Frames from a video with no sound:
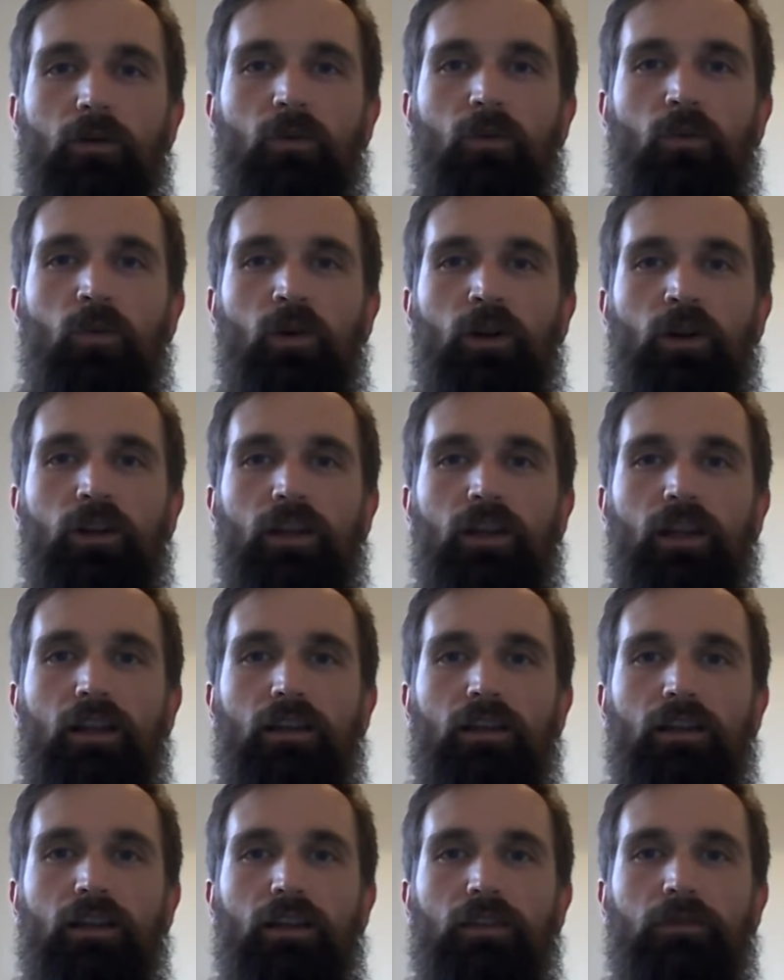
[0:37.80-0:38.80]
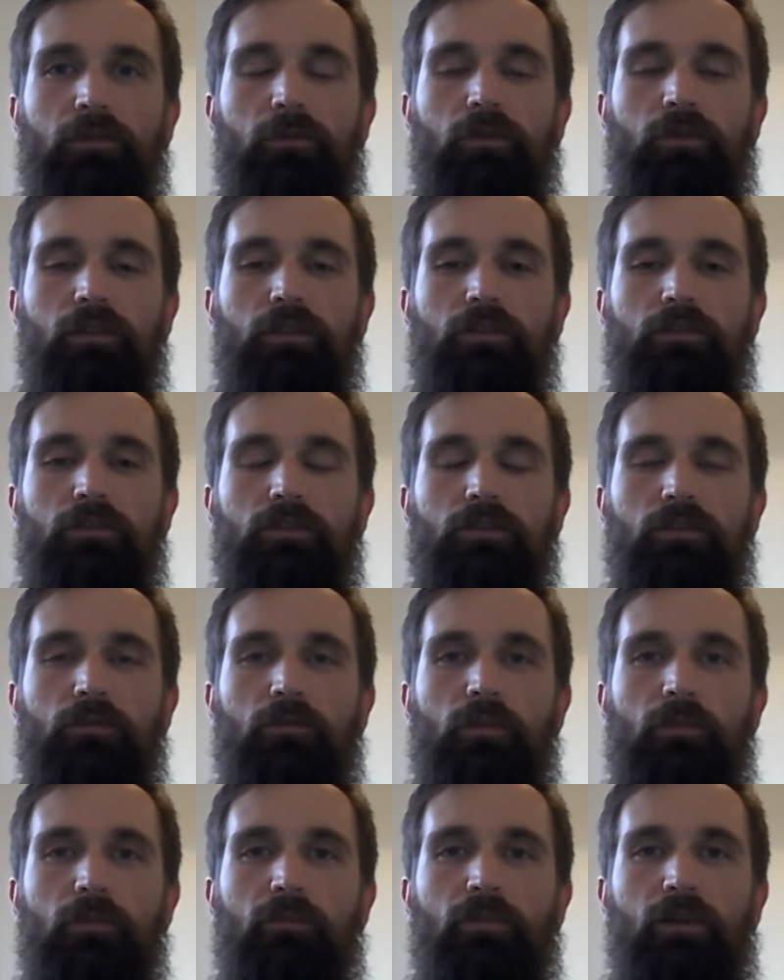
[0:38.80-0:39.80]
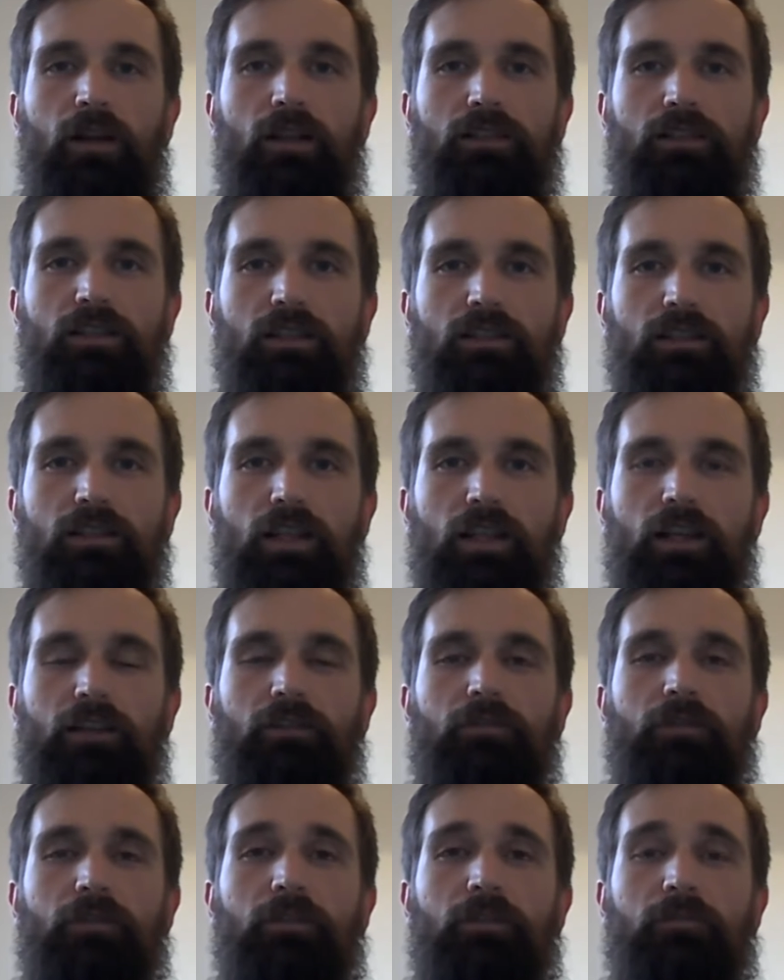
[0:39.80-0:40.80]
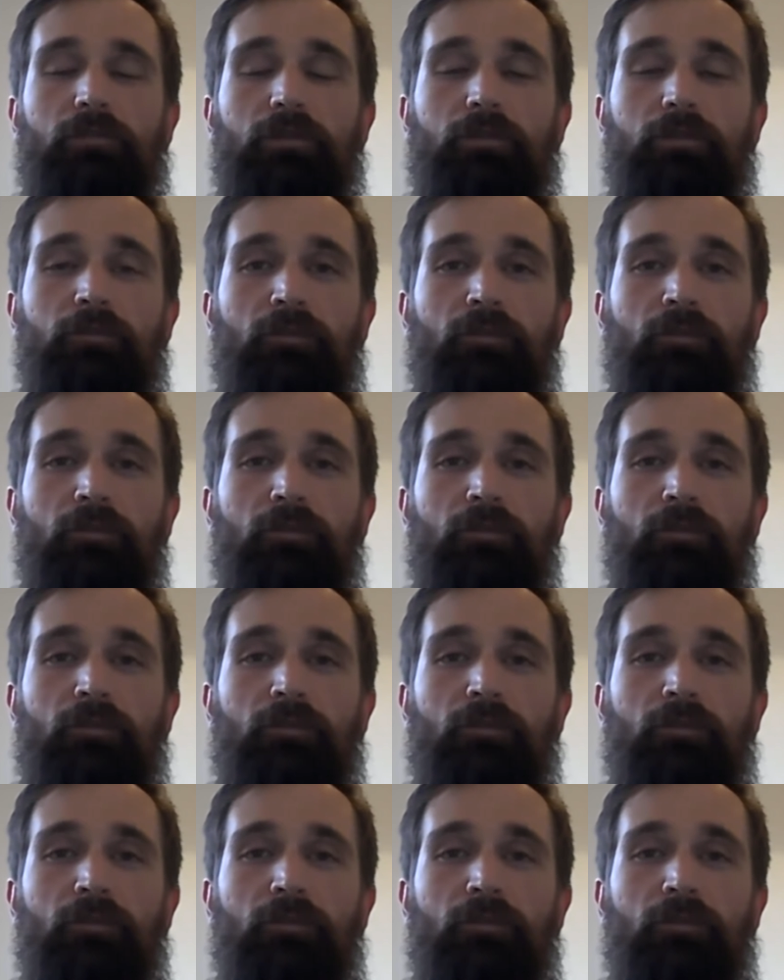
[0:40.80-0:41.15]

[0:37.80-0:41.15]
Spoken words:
work and get through the YouTube processing algorithms.